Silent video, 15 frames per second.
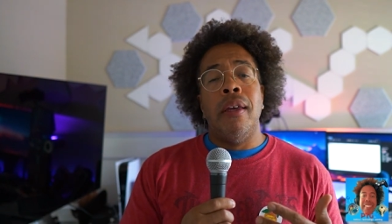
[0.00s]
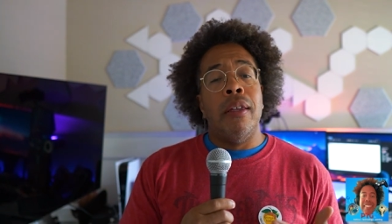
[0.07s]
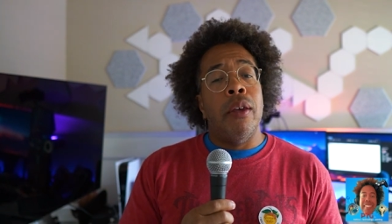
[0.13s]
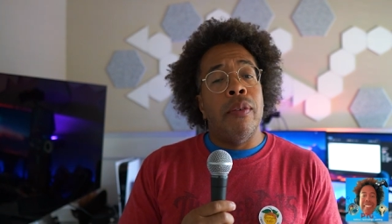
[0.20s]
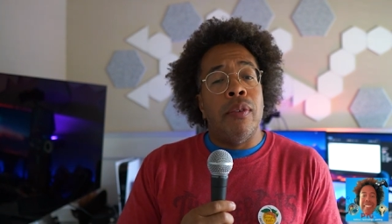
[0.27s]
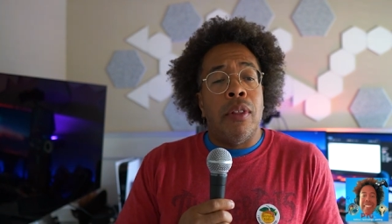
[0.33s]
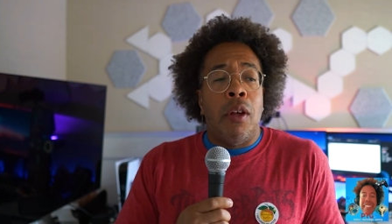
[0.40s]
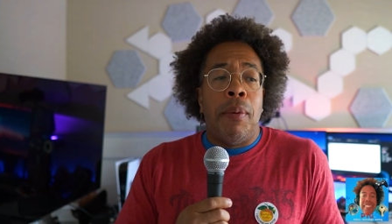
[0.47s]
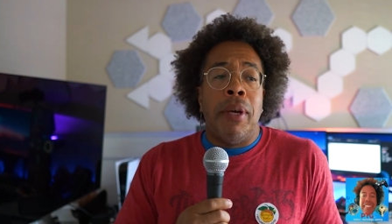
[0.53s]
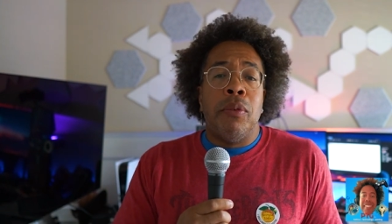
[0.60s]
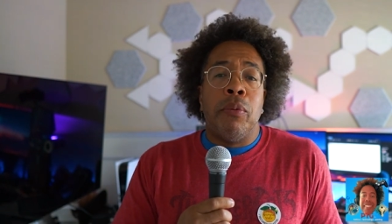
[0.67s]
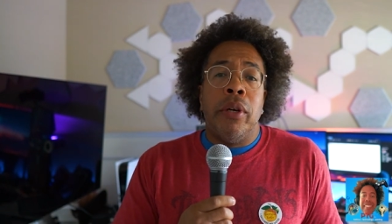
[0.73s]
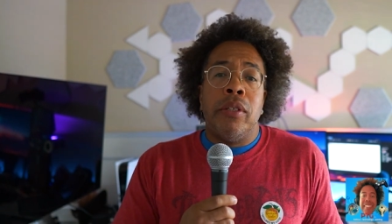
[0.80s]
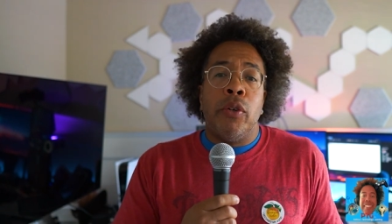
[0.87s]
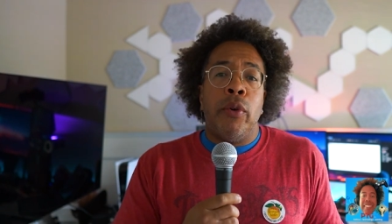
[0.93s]
you ever thought about
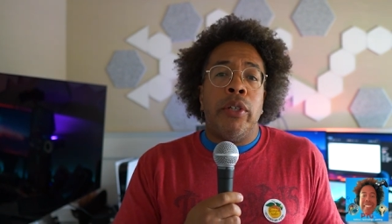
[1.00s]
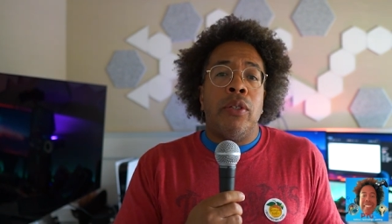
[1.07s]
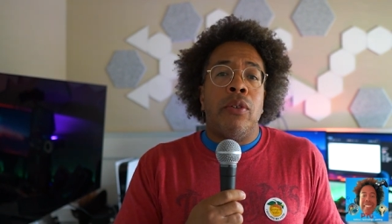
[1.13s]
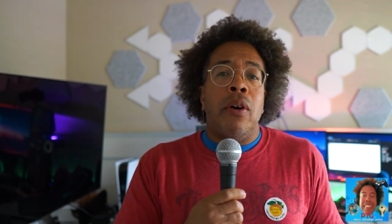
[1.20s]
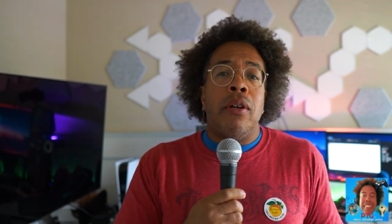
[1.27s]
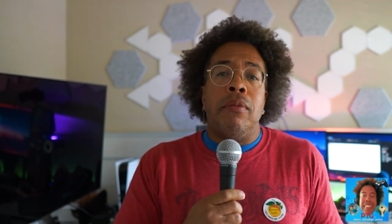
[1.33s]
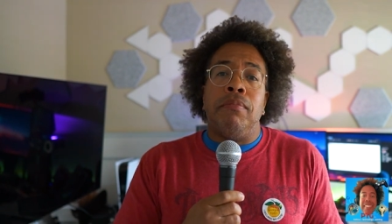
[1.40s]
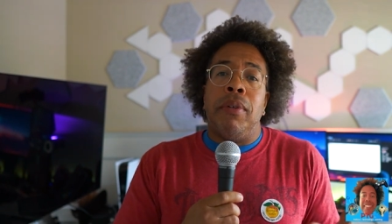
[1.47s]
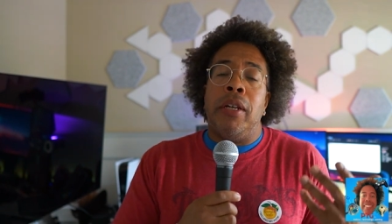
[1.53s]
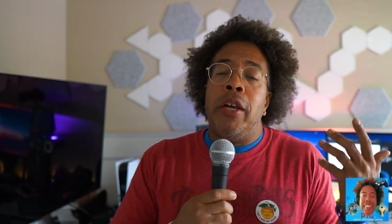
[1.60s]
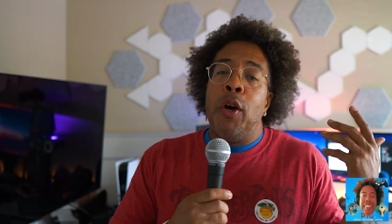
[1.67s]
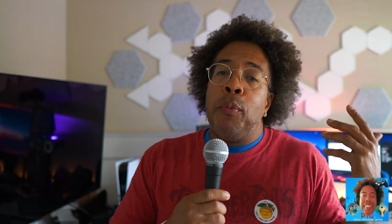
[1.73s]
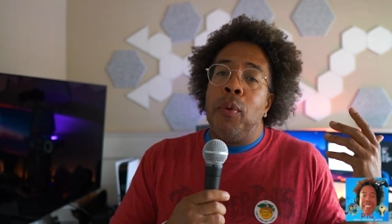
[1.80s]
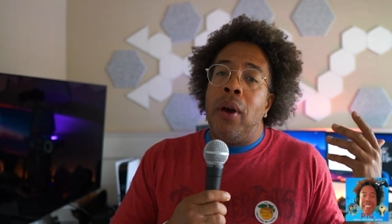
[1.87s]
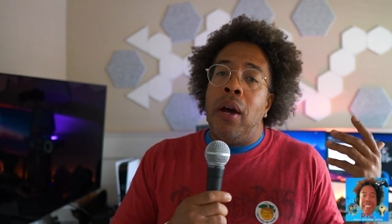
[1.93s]
getting some content started? It'll
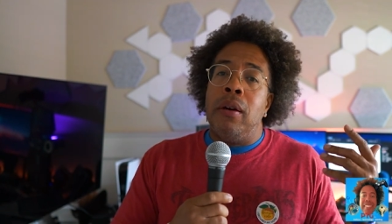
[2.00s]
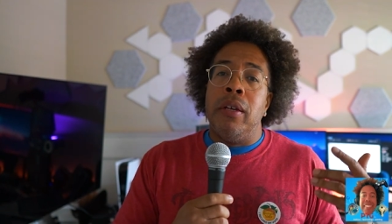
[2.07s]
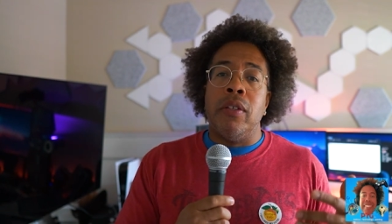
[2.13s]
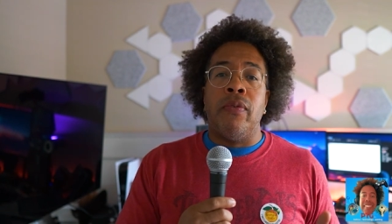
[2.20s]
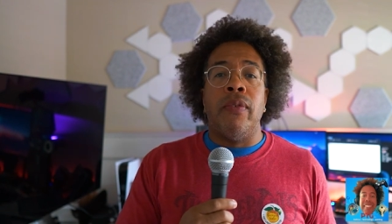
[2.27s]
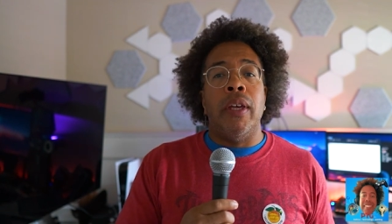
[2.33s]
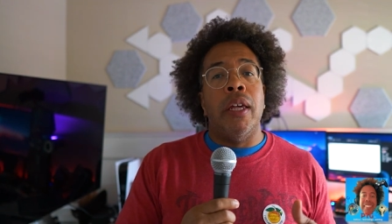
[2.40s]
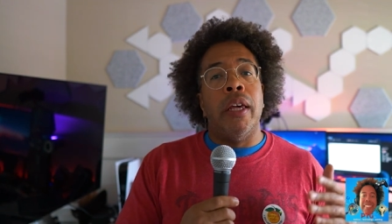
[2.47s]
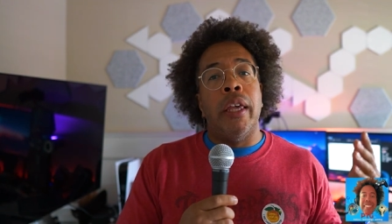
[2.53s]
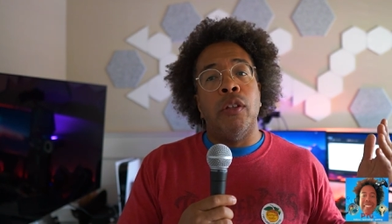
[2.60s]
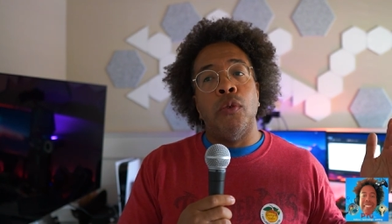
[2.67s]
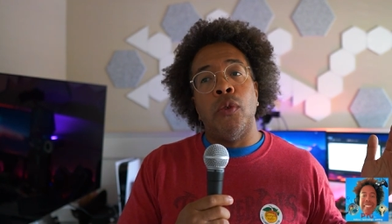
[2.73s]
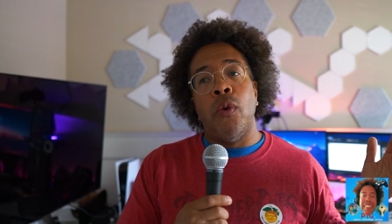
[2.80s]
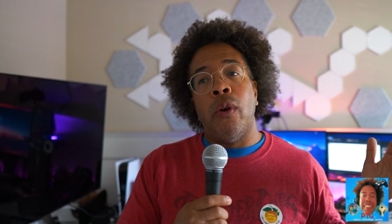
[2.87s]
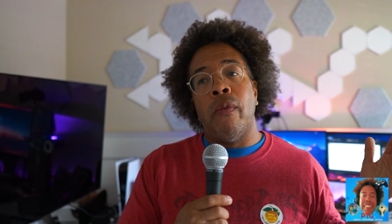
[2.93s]
help you out. It's, it'll
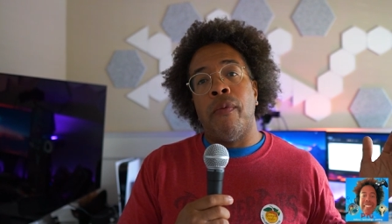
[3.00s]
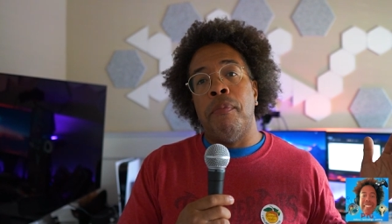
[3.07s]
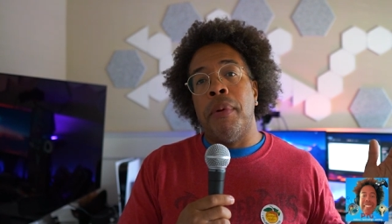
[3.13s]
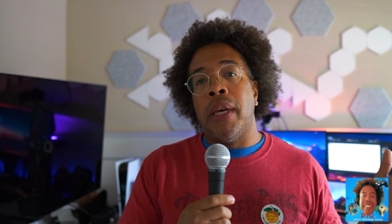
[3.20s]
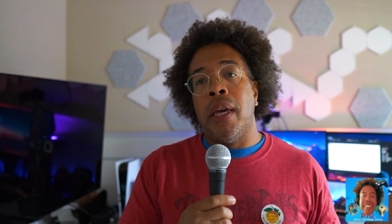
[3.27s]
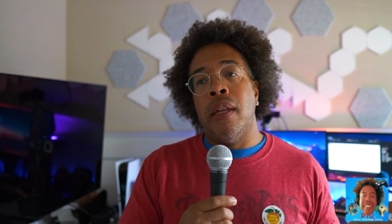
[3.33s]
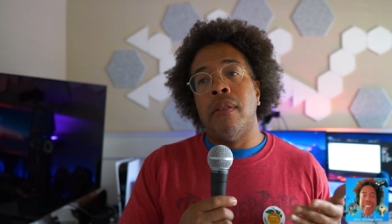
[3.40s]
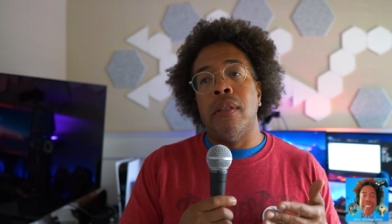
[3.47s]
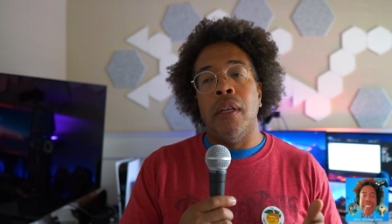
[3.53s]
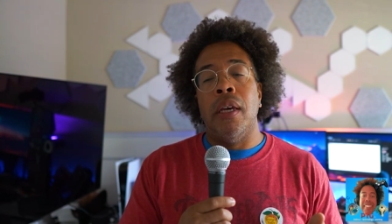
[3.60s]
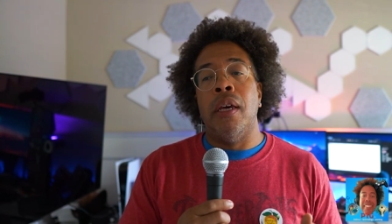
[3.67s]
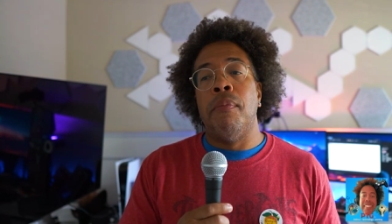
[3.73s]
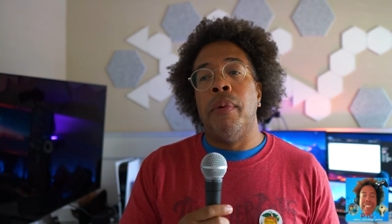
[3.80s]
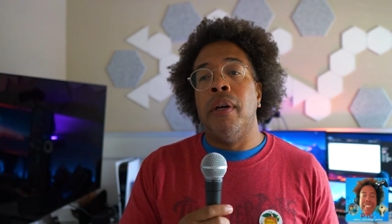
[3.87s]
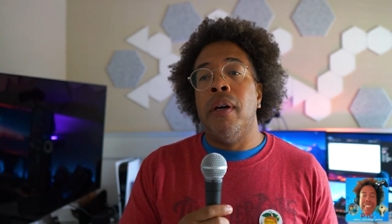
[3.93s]
get you going from beginning to
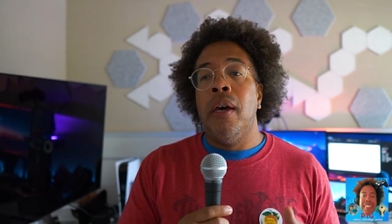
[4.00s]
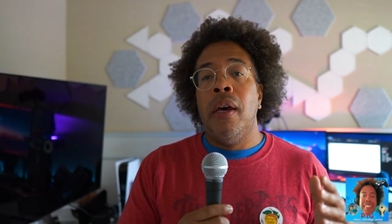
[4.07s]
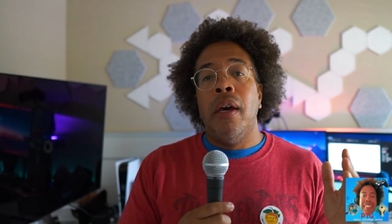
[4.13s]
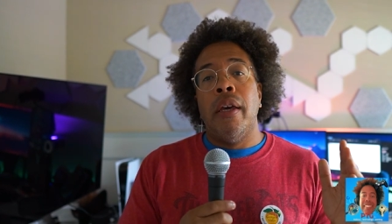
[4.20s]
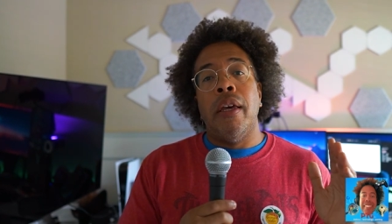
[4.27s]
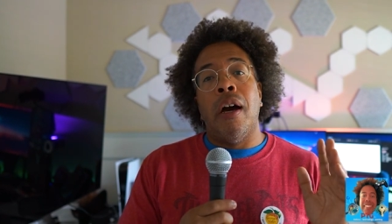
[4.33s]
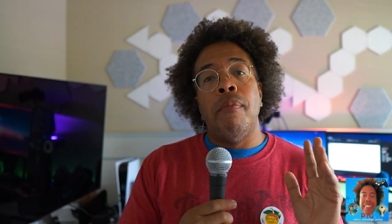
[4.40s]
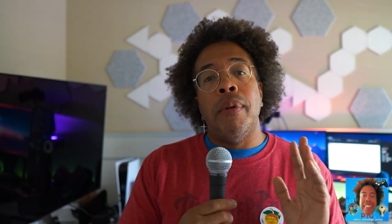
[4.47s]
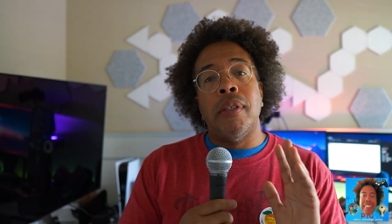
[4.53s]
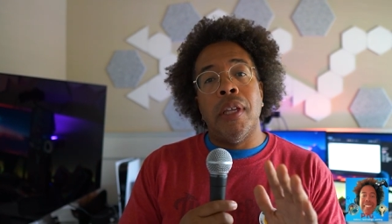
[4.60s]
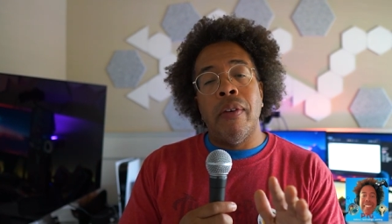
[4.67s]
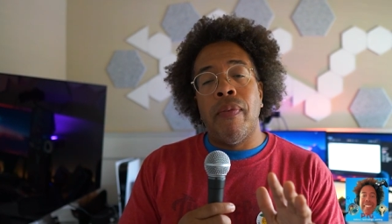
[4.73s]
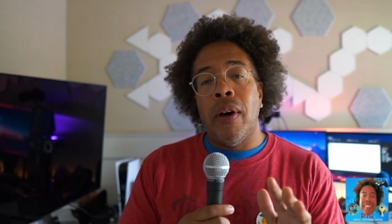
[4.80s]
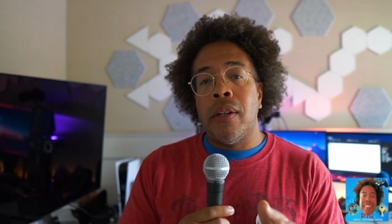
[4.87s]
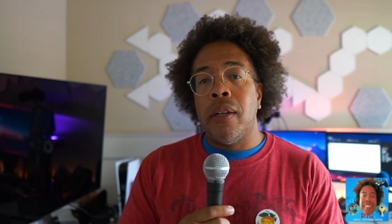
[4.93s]
the end. But y'all be
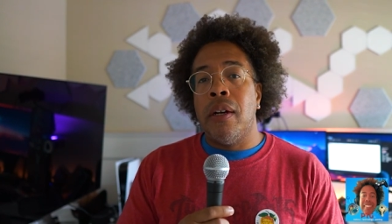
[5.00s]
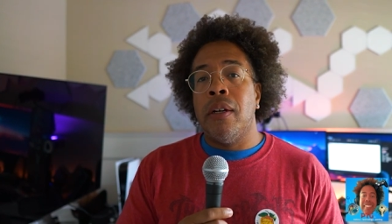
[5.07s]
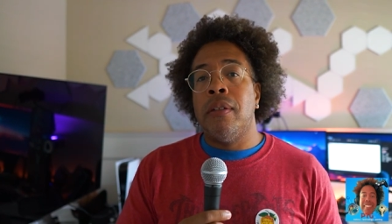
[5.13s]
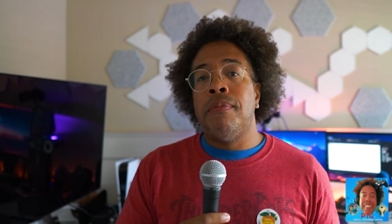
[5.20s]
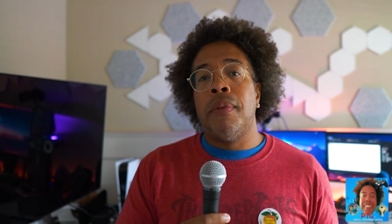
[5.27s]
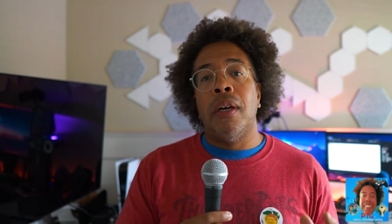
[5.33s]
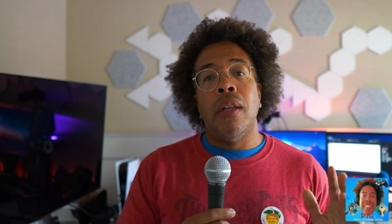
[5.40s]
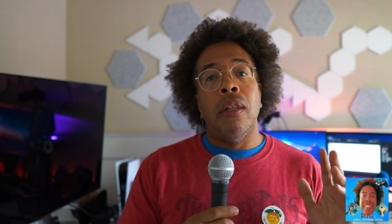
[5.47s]
safe out there.